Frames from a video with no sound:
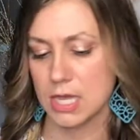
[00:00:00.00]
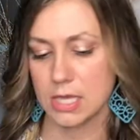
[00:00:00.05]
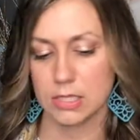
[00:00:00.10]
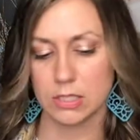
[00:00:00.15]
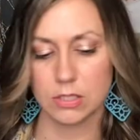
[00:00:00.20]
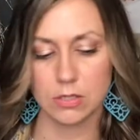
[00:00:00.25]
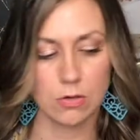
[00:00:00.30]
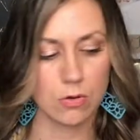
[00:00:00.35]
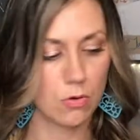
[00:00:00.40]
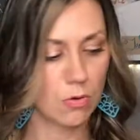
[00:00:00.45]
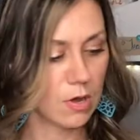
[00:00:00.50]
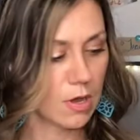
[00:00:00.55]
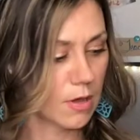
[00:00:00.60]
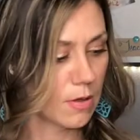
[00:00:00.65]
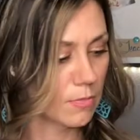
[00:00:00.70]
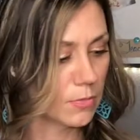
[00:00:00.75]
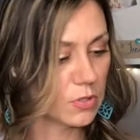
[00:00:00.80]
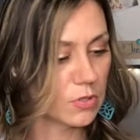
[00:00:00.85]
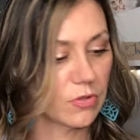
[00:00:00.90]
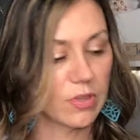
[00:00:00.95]
So
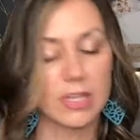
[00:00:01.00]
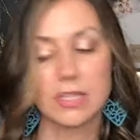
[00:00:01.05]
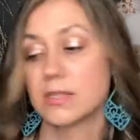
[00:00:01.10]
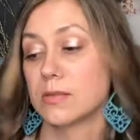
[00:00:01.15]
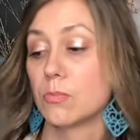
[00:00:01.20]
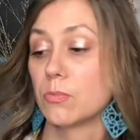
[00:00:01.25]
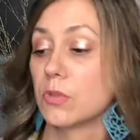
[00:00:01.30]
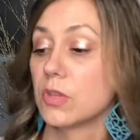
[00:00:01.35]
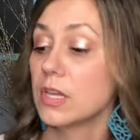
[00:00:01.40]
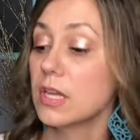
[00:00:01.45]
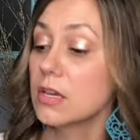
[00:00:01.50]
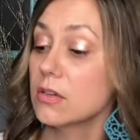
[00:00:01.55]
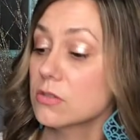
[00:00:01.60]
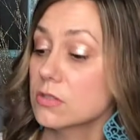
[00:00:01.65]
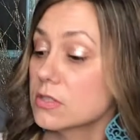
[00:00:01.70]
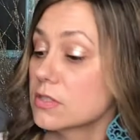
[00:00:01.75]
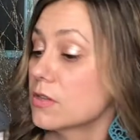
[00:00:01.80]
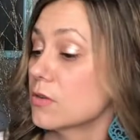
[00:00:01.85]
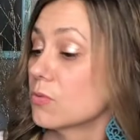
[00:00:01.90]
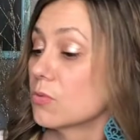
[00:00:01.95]
that's something
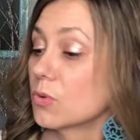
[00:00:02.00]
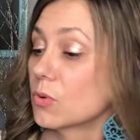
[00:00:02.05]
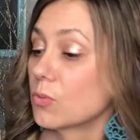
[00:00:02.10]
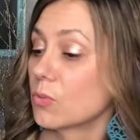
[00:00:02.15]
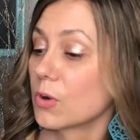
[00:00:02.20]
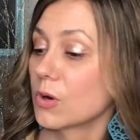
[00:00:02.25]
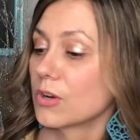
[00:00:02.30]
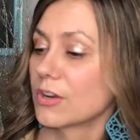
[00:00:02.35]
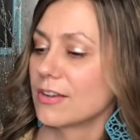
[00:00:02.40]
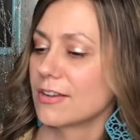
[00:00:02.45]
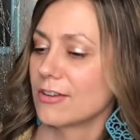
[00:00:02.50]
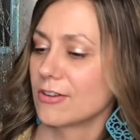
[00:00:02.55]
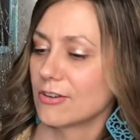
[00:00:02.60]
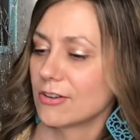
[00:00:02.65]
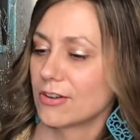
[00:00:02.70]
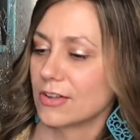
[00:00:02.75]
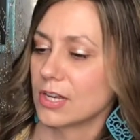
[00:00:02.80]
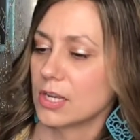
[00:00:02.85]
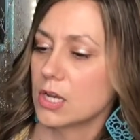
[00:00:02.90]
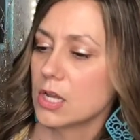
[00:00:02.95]
else that we're working
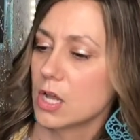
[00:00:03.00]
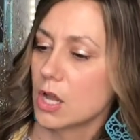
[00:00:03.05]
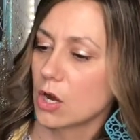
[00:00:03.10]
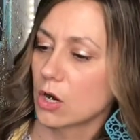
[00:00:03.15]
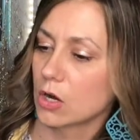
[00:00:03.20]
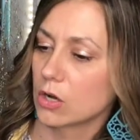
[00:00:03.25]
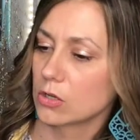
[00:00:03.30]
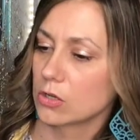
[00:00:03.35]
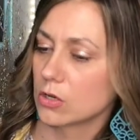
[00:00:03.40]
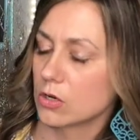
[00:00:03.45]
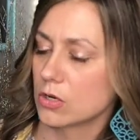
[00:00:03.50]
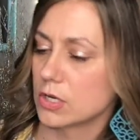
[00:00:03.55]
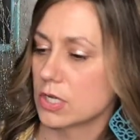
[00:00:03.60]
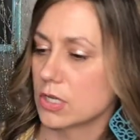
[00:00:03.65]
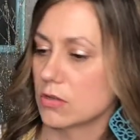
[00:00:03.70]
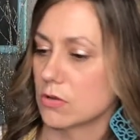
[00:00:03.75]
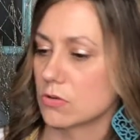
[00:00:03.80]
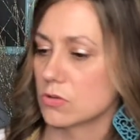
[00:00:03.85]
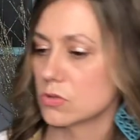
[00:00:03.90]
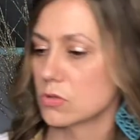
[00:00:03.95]
on, or learning
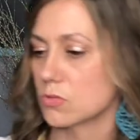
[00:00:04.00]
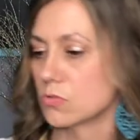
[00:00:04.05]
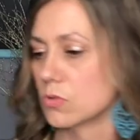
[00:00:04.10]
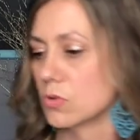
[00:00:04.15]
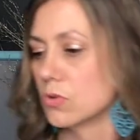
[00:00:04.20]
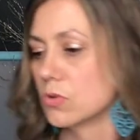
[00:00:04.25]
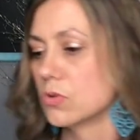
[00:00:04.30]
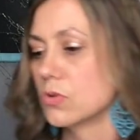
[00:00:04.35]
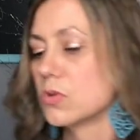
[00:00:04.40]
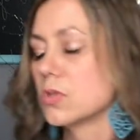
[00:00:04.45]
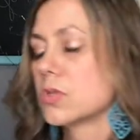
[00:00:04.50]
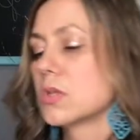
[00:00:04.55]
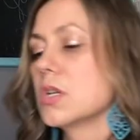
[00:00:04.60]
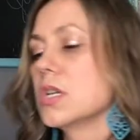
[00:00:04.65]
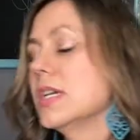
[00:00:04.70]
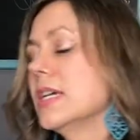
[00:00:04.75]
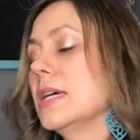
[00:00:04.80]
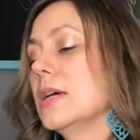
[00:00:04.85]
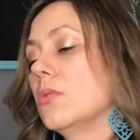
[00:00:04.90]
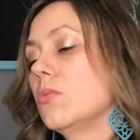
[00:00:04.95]
those rules.
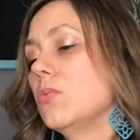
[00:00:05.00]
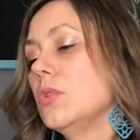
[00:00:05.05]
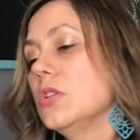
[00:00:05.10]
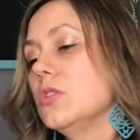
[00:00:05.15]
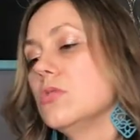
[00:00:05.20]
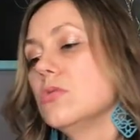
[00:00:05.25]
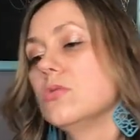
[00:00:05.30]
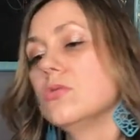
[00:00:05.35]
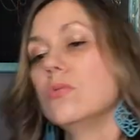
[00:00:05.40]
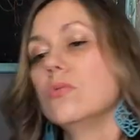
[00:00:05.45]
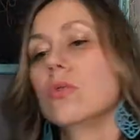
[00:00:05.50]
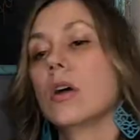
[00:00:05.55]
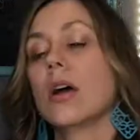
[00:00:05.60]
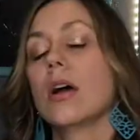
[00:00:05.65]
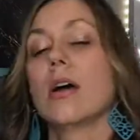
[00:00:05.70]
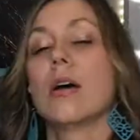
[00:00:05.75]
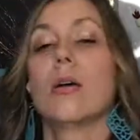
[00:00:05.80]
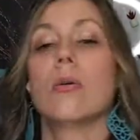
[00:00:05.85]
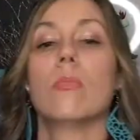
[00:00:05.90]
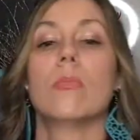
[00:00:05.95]
We do
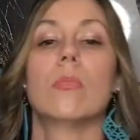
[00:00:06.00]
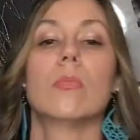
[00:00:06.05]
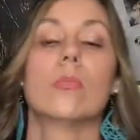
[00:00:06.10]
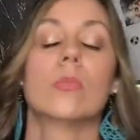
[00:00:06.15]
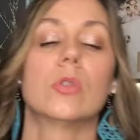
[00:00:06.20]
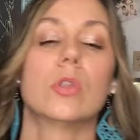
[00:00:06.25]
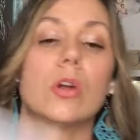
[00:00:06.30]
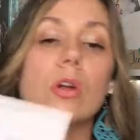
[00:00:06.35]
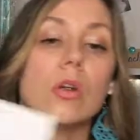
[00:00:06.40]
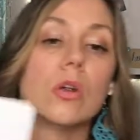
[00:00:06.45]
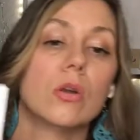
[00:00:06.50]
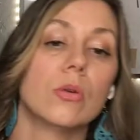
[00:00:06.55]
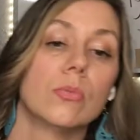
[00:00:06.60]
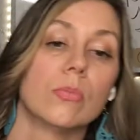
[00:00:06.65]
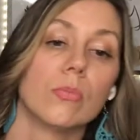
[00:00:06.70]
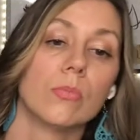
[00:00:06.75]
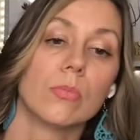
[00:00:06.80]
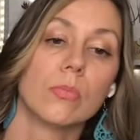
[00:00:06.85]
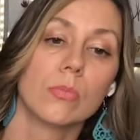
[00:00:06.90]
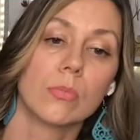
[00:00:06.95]

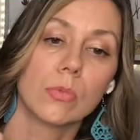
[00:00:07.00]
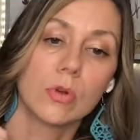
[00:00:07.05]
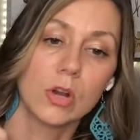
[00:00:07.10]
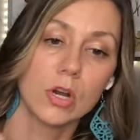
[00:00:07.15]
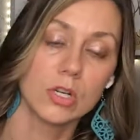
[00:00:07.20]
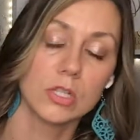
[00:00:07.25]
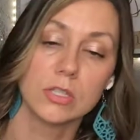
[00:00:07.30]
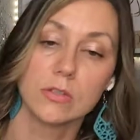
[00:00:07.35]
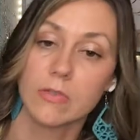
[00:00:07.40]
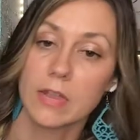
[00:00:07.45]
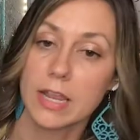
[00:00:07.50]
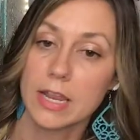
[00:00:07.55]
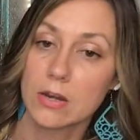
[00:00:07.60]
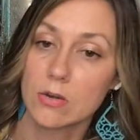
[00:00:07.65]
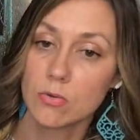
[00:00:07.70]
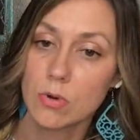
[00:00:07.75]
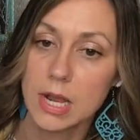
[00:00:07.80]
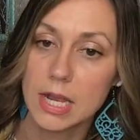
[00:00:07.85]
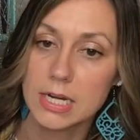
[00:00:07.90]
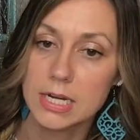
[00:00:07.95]
learn cursive
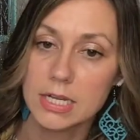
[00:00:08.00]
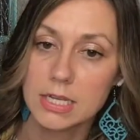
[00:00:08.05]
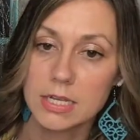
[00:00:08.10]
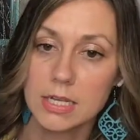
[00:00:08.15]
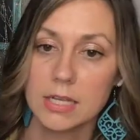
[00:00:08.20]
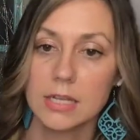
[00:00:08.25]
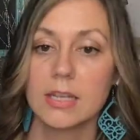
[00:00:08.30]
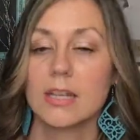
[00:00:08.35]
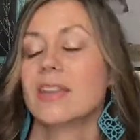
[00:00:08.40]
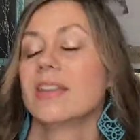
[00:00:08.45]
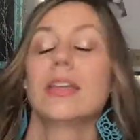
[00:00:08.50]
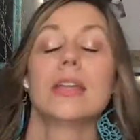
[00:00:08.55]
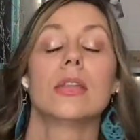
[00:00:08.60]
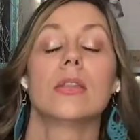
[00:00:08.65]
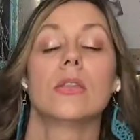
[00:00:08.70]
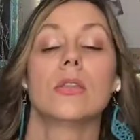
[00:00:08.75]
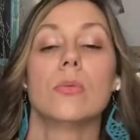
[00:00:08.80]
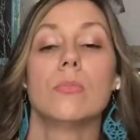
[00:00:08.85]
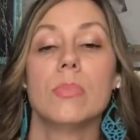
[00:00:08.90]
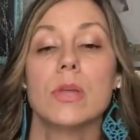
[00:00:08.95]
handwriting and
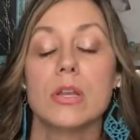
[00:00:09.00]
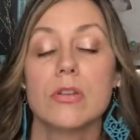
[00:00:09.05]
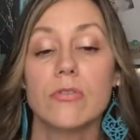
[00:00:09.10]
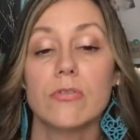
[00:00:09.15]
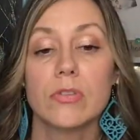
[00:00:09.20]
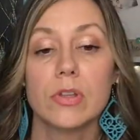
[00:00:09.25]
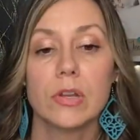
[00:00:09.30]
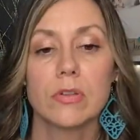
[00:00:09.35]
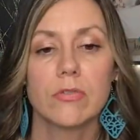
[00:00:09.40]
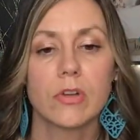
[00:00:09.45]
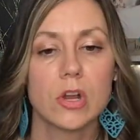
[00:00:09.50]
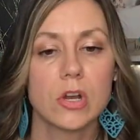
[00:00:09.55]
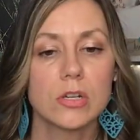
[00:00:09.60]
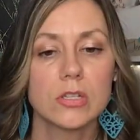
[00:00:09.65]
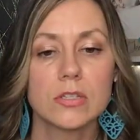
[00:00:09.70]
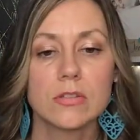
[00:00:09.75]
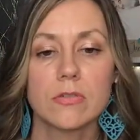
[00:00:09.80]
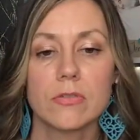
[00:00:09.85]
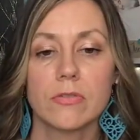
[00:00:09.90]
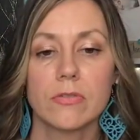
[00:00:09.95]
the benefit of
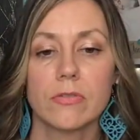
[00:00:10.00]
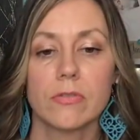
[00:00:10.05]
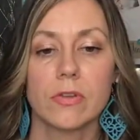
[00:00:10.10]
cursive